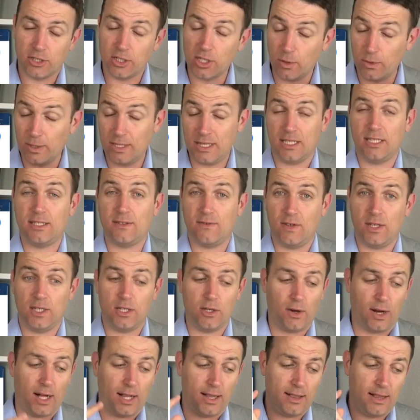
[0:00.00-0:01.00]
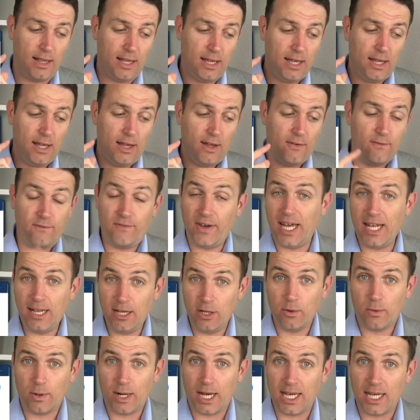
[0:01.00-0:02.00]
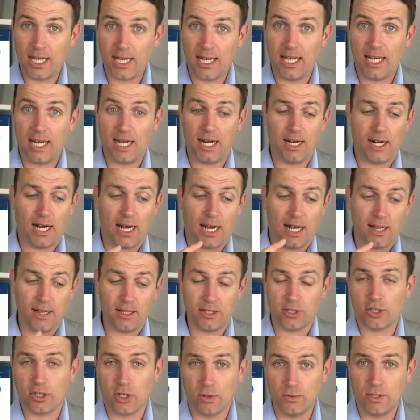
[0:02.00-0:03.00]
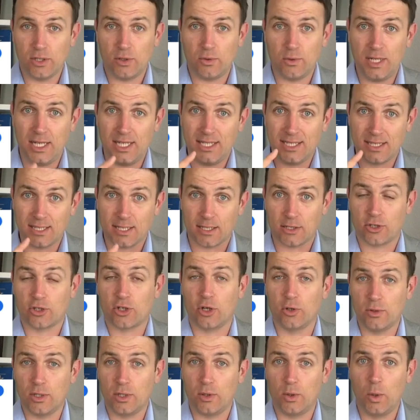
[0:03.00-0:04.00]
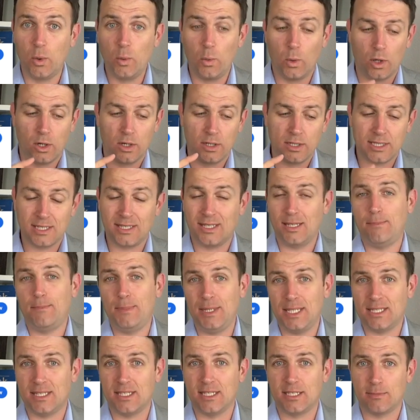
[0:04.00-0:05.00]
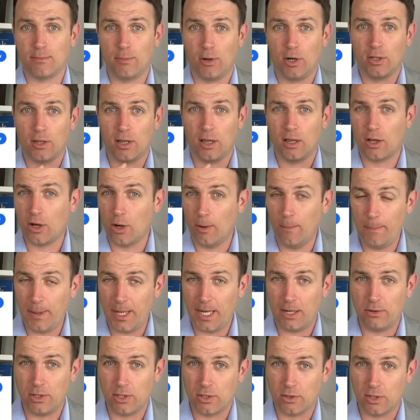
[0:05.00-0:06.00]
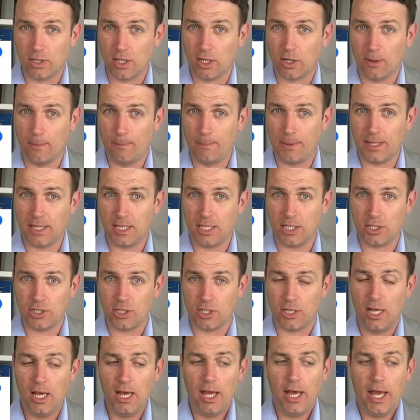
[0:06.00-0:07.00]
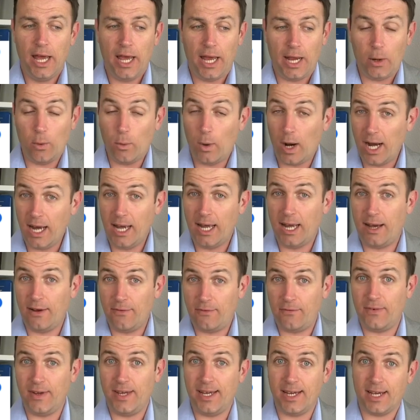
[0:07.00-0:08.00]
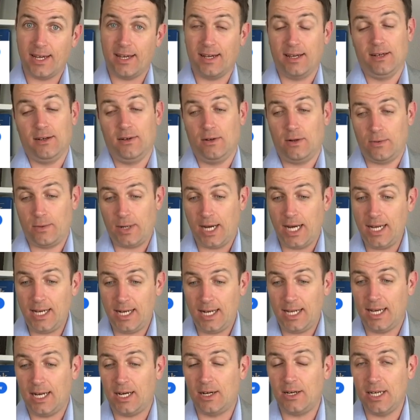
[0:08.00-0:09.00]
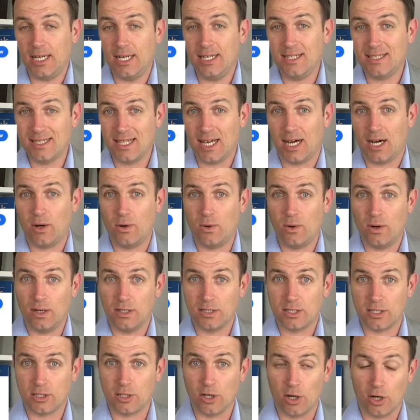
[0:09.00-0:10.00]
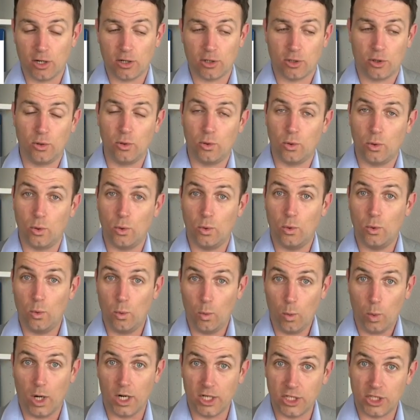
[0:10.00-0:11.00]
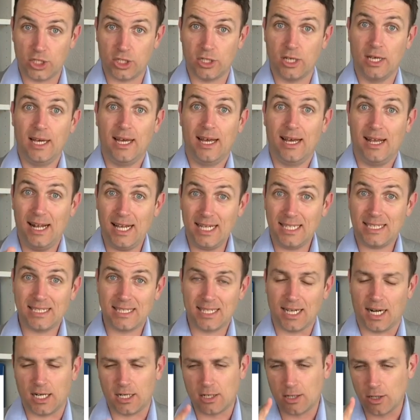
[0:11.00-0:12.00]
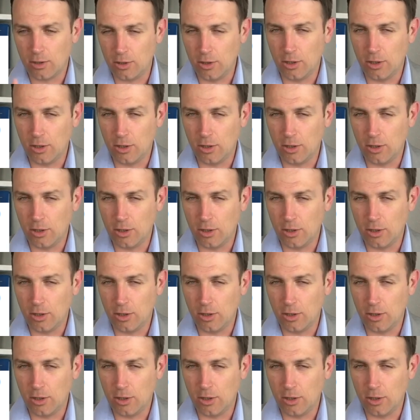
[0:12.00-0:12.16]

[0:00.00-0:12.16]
So in this video I'll value Ryanair, I'll show the risks, I'll show the rewards, the business model, compare it to the competition and why I think Ryanair is now a stock to watch. Let's start.